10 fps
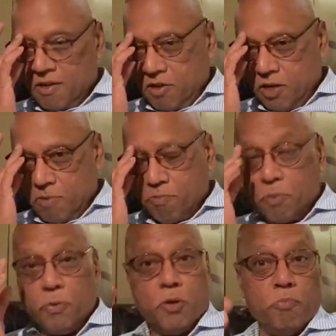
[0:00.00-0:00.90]
You can put
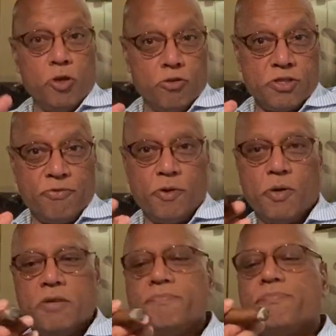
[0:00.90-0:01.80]
me on mute if you
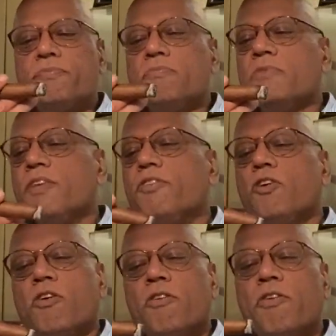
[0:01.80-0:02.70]
want, if you
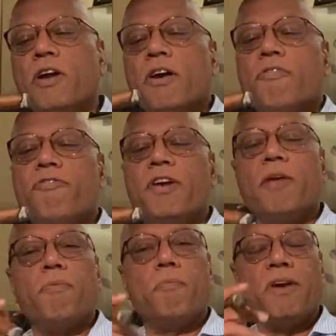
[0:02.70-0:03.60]
got fed
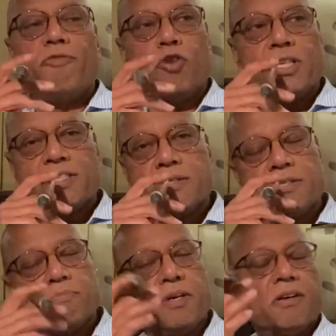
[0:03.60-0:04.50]
up with my
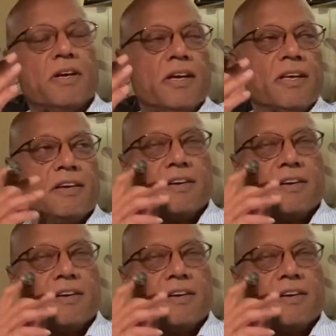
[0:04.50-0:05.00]
voice, but hey,